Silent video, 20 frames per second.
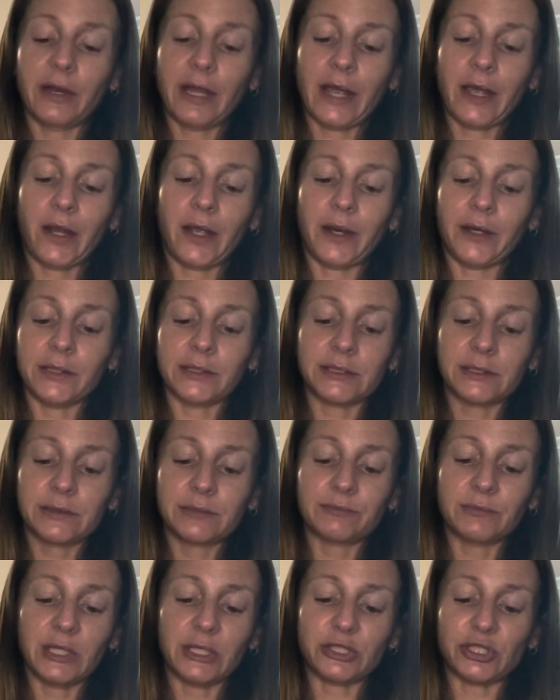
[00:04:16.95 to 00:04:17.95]
And
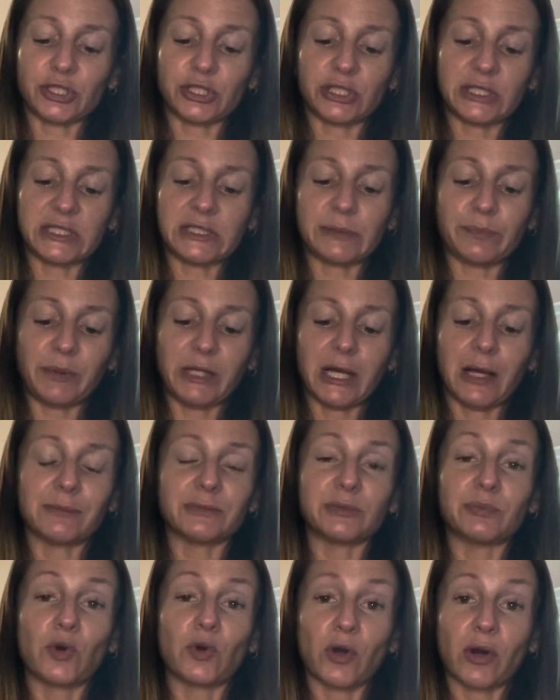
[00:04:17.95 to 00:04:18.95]
it just
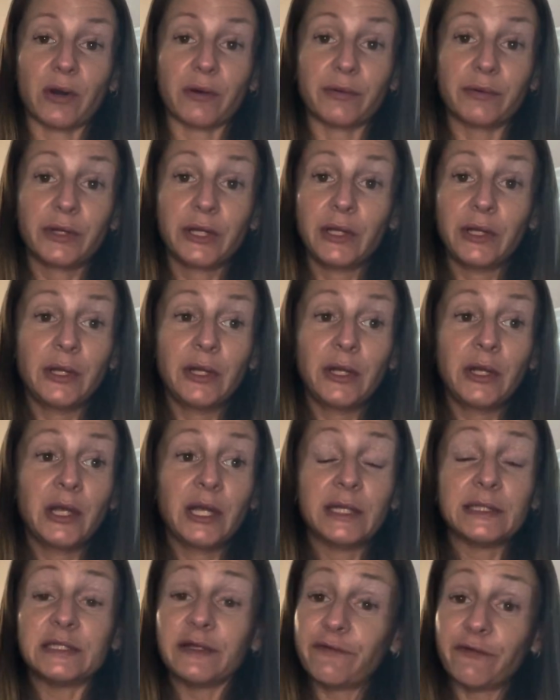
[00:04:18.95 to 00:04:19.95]
becomes more
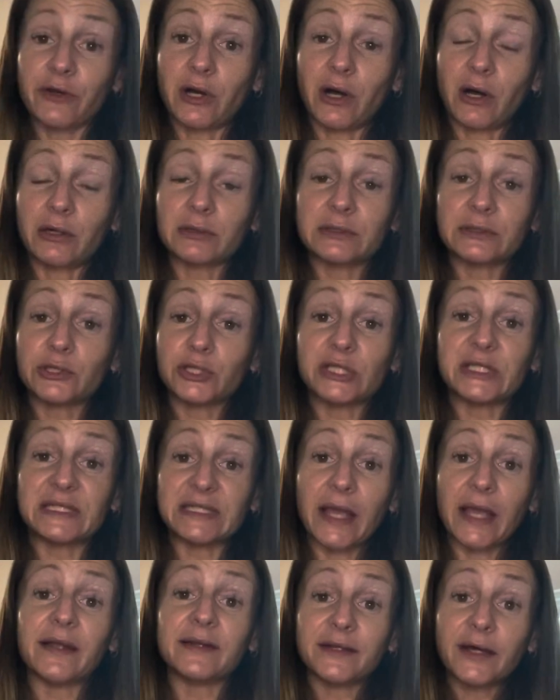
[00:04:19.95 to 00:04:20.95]
difficult to
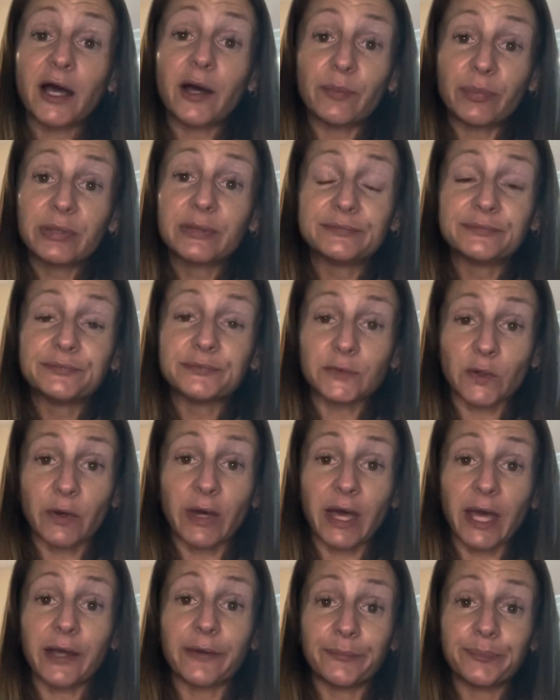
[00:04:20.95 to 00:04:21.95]
stand up,
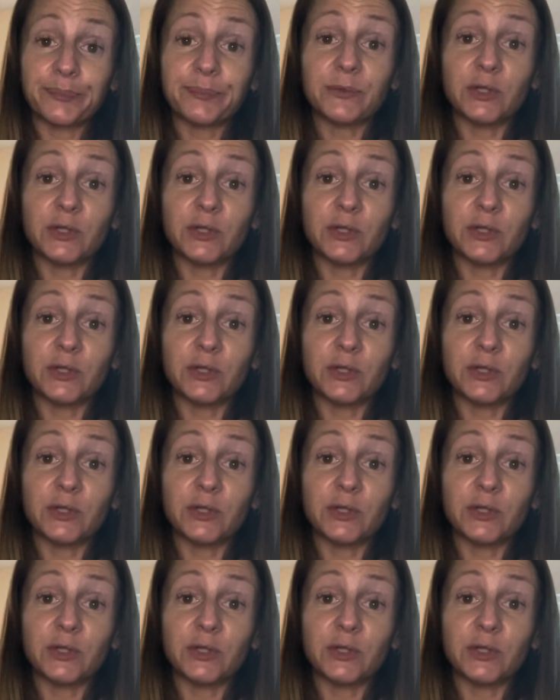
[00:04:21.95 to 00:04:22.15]
okay?